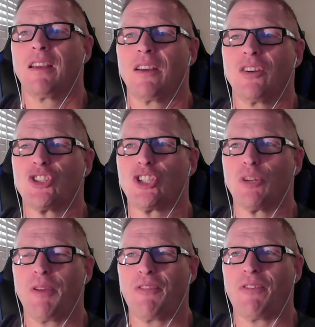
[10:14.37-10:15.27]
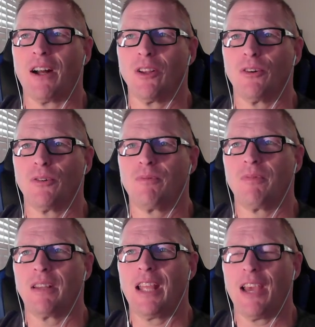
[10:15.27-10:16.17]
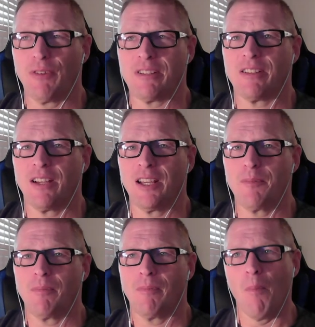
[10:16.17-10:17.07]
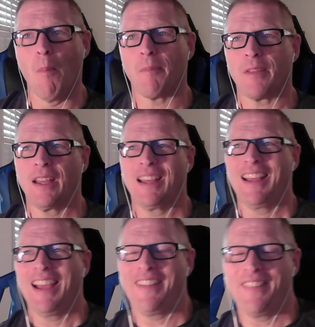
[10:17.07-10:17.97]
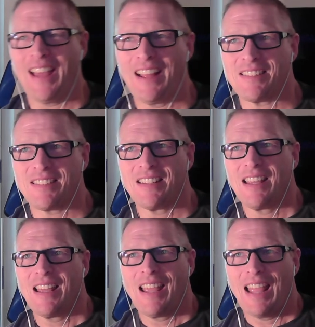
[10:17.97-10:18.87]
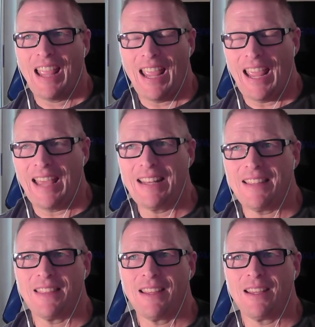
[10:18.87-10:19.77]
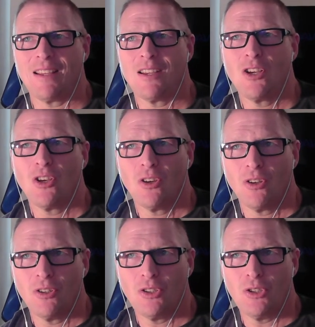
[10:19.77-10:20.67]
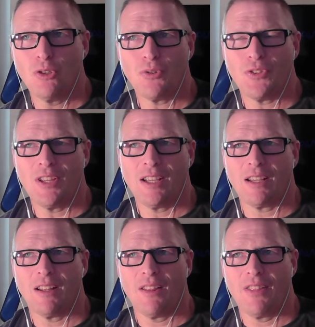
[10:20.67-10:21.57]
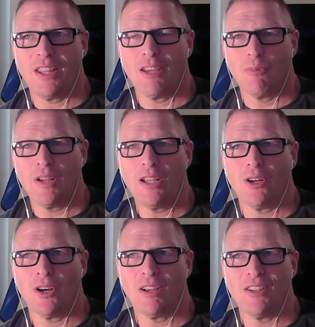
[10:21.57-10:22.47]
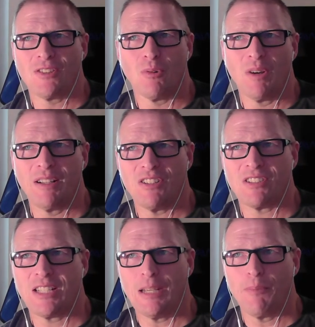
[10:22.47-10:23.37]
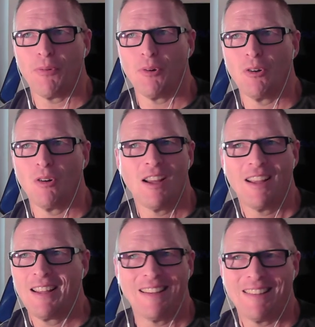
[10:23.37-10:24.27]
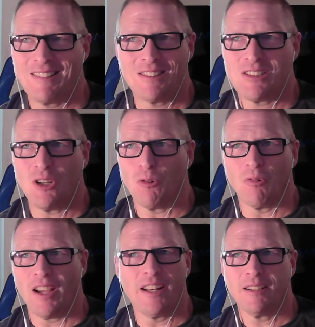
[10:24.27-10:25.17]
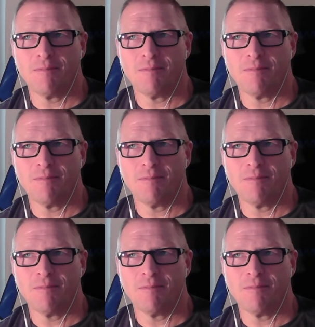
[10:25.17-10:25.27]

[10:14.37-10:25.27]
should be followed every time, and that's anything you think the reader is going to skip through, don't write it.